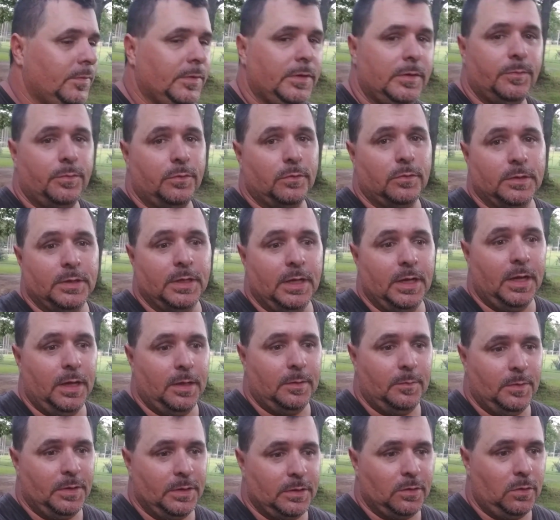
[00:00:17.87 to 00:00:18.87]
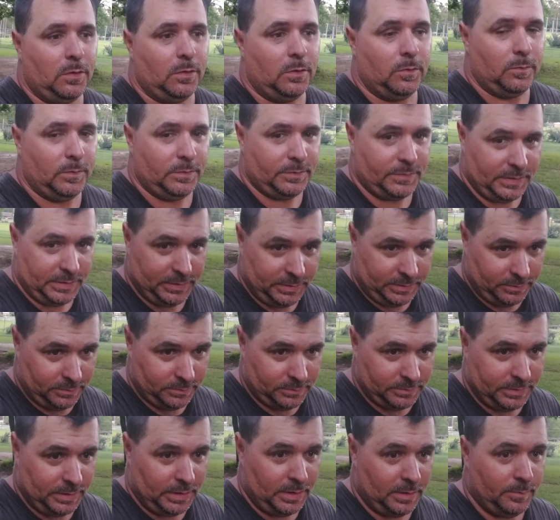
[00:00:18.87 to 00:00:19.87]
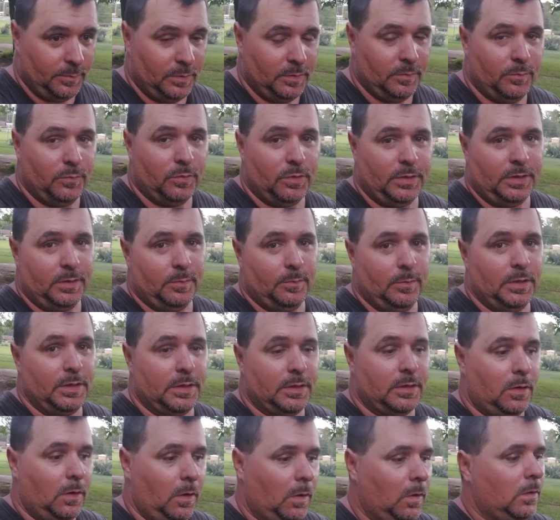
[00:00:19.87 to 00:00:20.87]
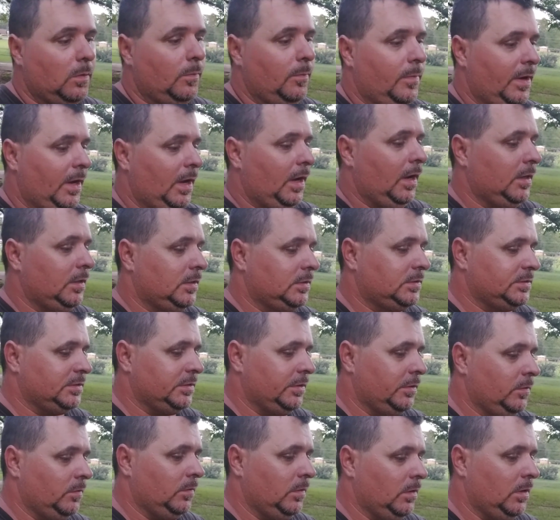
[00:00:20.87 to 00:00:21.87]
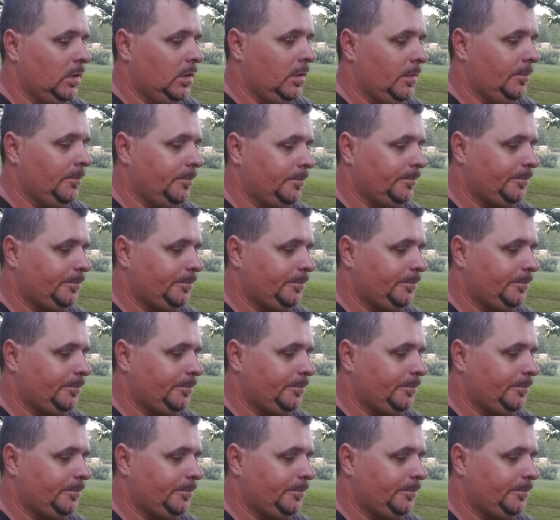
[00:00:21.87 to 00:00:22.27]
people that had my car were taking their time on bringing my car back. So